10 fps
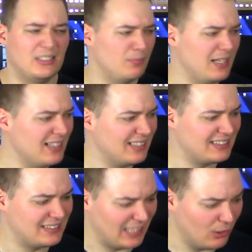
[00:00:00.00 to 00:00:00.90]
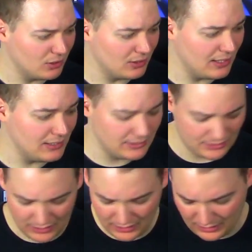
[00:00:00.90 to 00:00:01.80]
It may not sound nice,
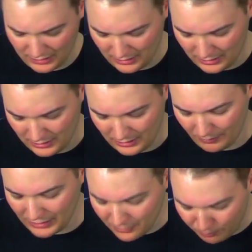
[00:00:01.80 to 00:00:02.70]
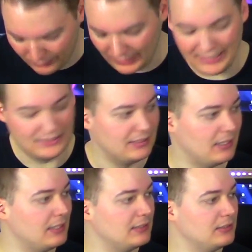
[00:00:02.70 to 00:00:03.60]
but it plays
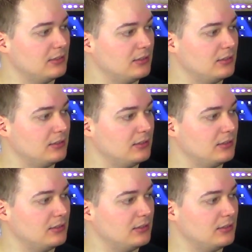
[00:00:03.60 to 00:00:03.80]
nice.